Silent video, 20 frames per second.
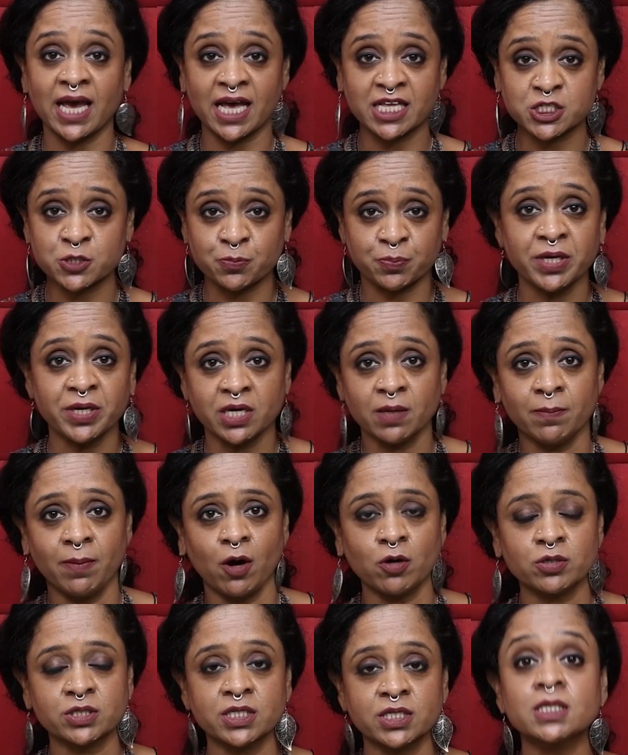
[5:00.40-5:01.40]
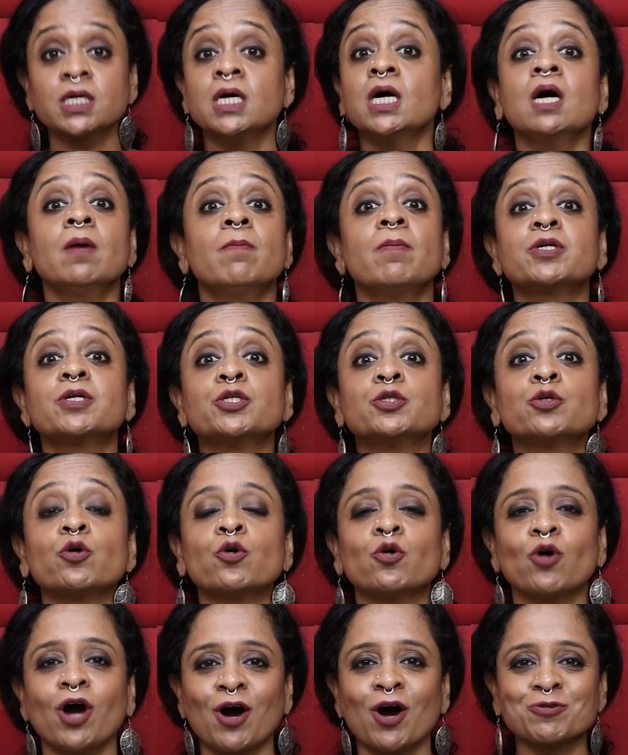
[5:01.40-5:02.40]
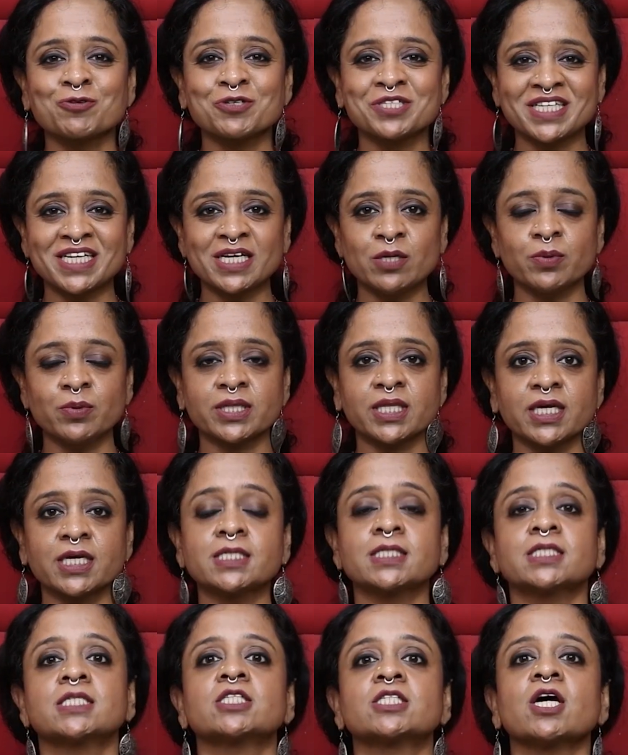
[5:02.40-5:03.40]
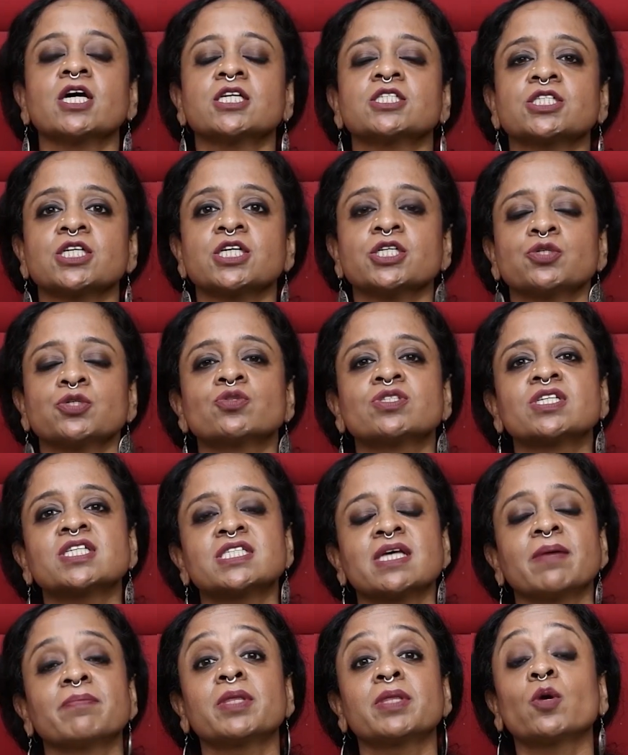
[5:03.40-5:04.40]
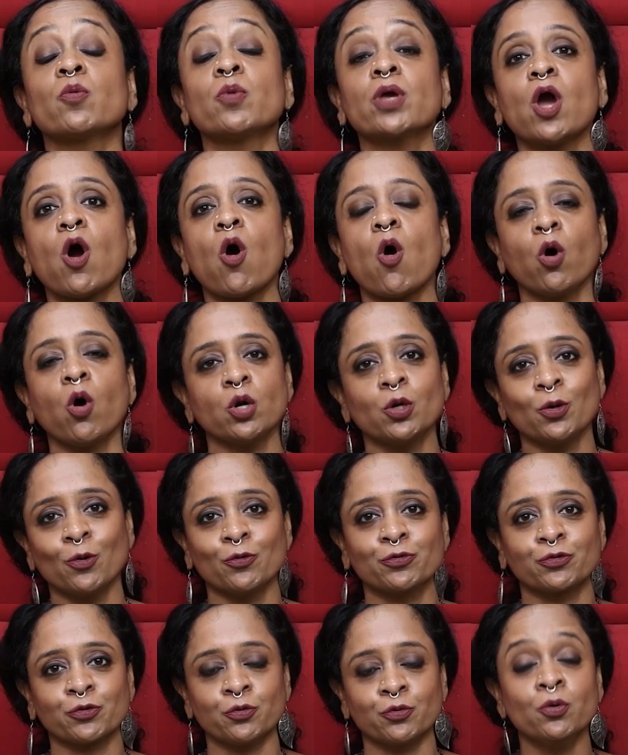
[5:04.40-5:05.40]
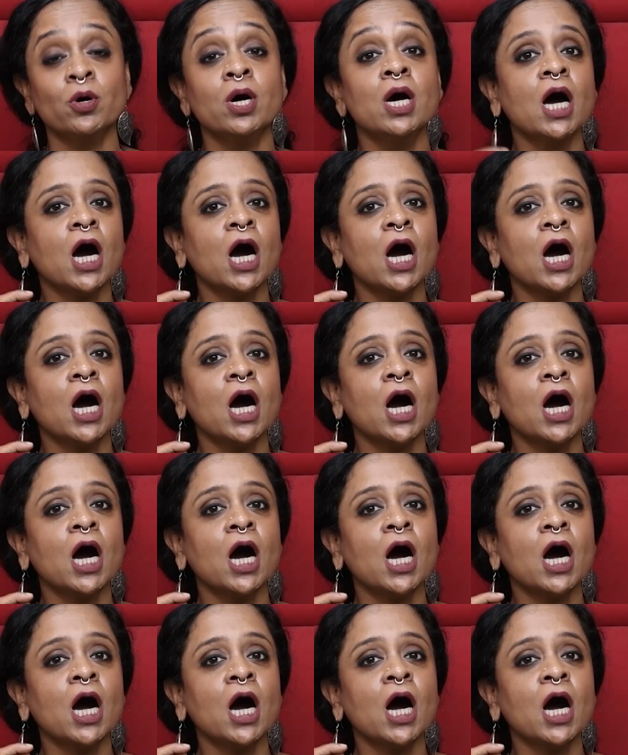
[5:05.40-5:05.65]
and speak about it, but you don't know how to deal with it. Trust issues is something we all go through.